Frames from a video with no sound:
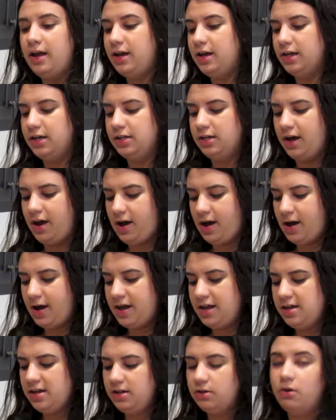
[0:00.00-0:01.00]
and
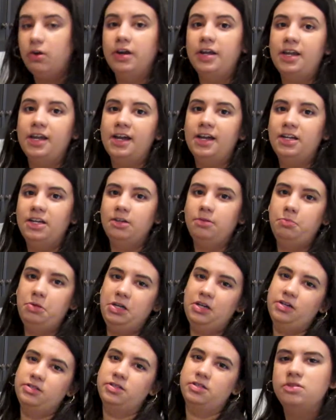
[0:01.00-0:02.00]
I get organic
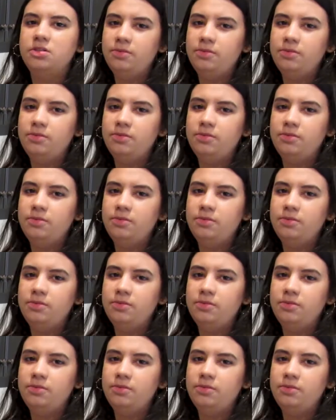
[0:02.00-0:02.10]
because